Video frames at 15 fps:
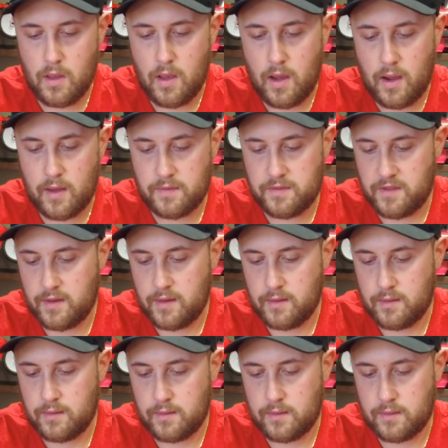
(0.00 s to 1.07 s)
I
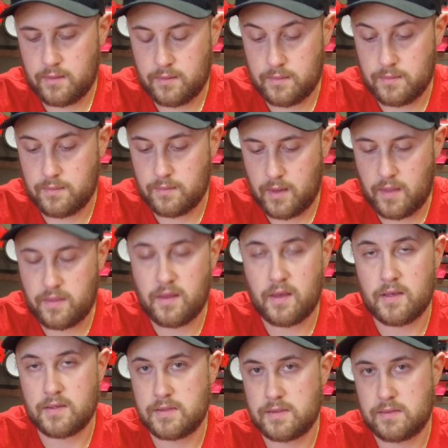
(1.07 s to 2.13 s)
think
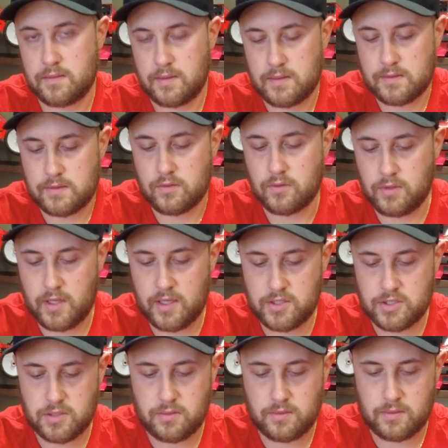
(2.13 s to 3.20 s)
it's a good
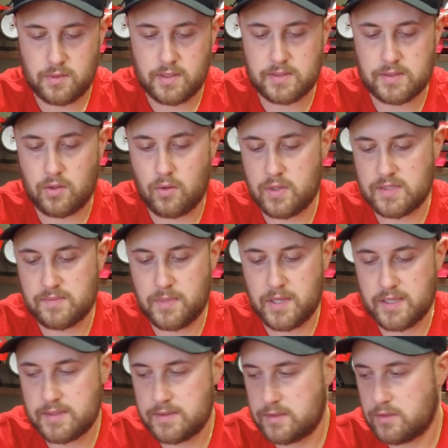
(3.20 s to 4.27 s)
engine. It's OS
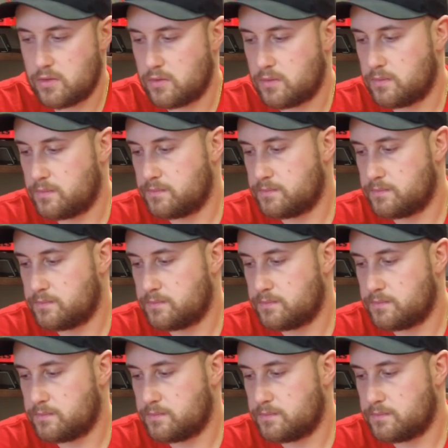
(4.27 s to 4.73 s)
based, so